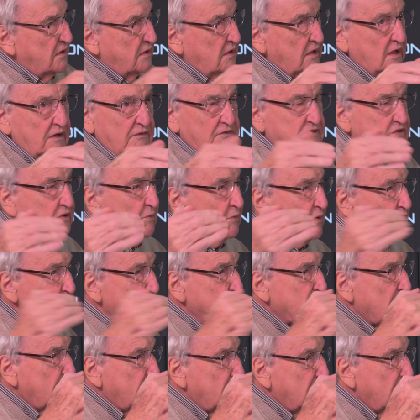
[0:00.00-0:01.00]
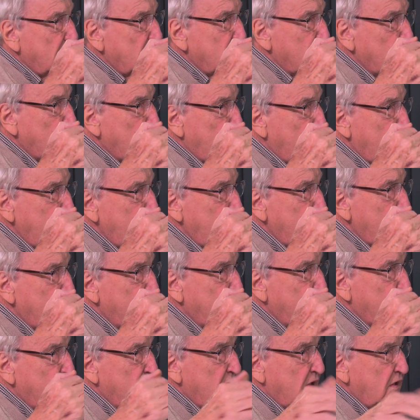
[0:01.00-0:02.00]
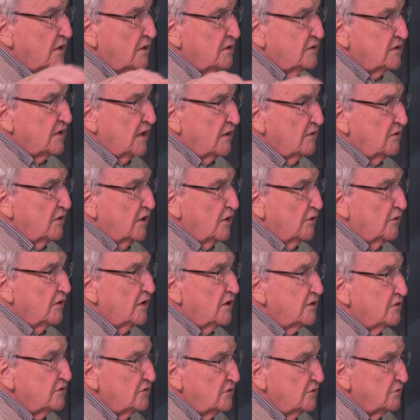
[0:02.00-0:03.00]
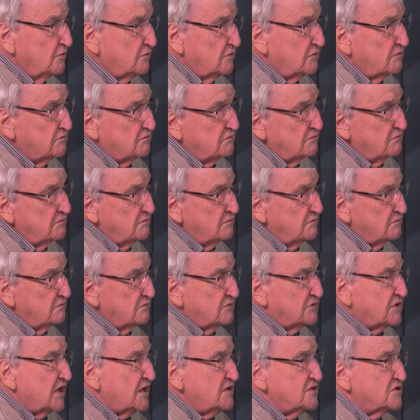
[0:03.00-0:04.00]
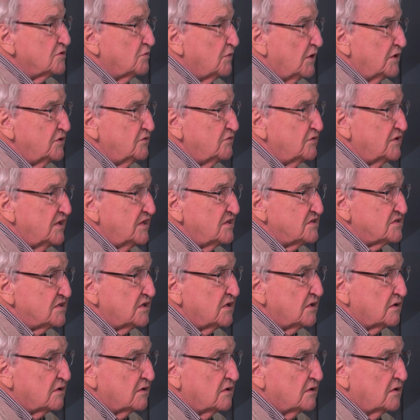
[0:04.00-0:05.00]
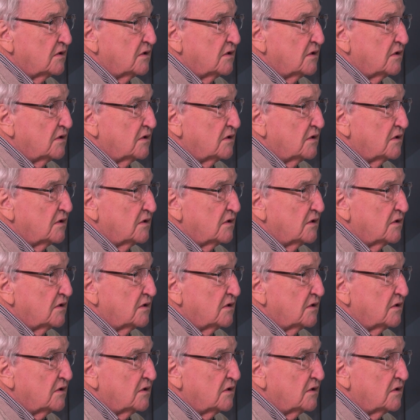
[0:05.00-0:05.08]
if something's coming the other way, down lower, 10 to 1 you'd hit it.